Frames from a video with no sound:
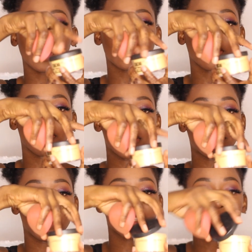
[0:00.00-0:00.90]
the rest of my
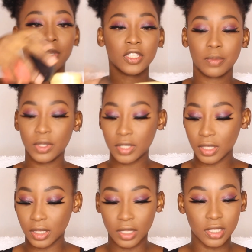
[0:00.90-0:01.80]
face i'm going to be
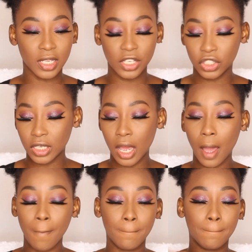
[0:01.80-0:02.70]
using the
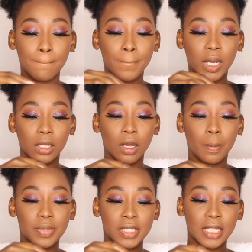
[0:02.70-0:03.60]
sacha
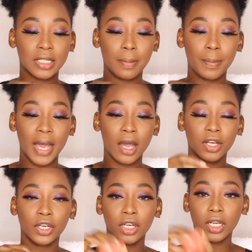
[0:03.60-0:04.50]
buttercup setting
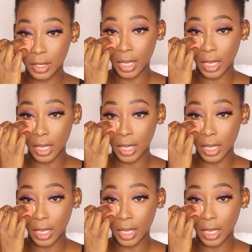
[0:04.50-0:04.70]
powder.